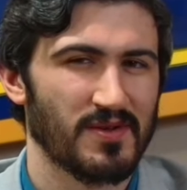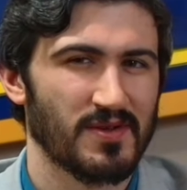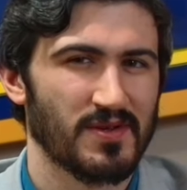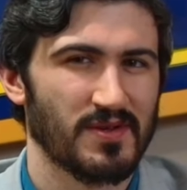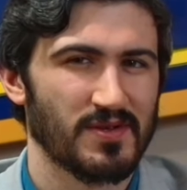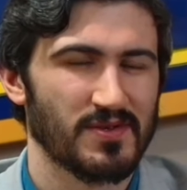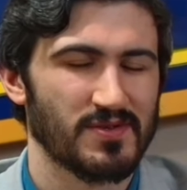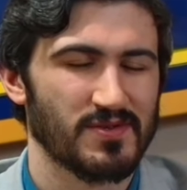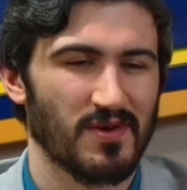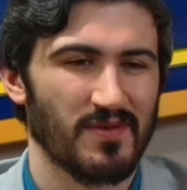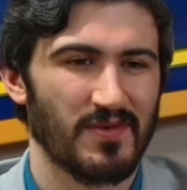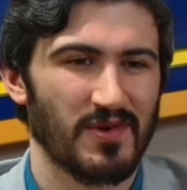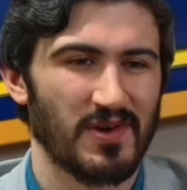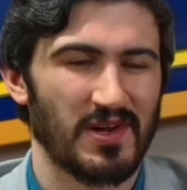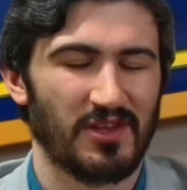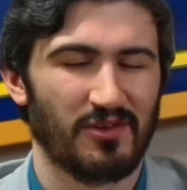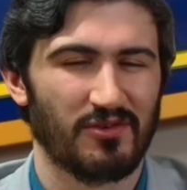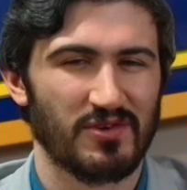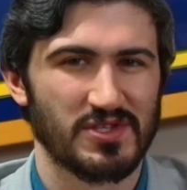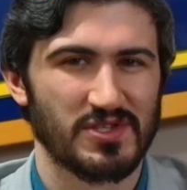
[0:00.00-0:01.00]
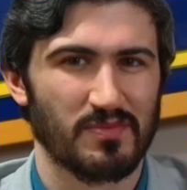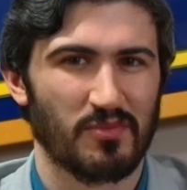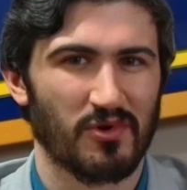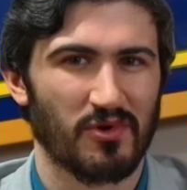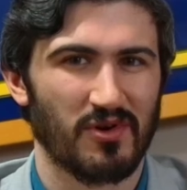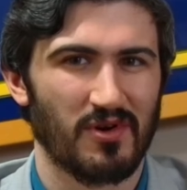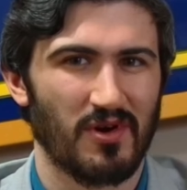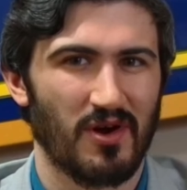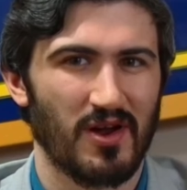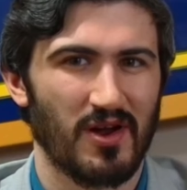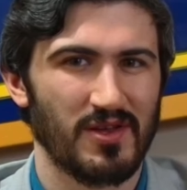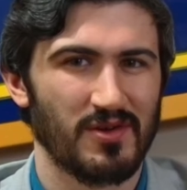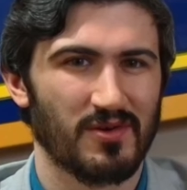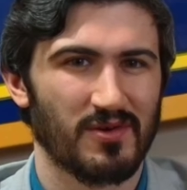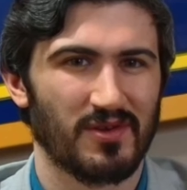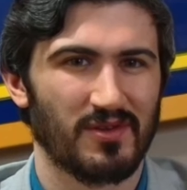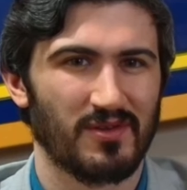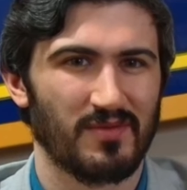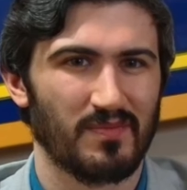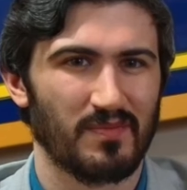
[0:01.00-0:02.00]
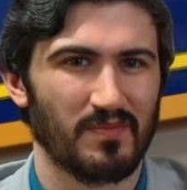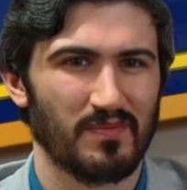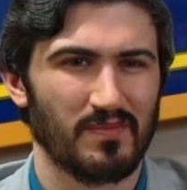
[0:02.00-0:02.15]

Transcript: So if you're a Hillary supporter, are you going to,